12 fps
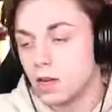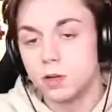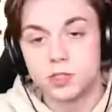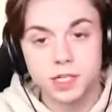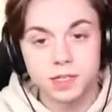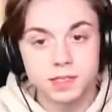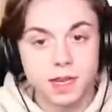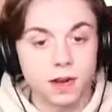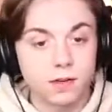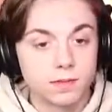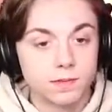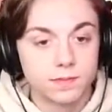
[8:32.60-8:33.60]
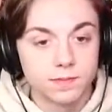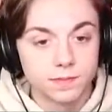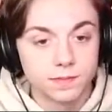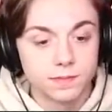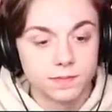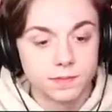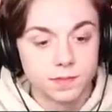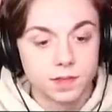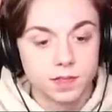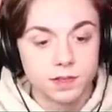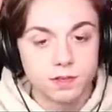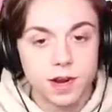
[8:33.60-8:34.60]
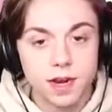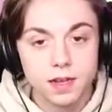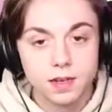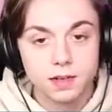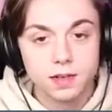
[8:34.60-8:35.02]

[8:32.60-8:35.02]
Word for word: Yo, check this out. Ready?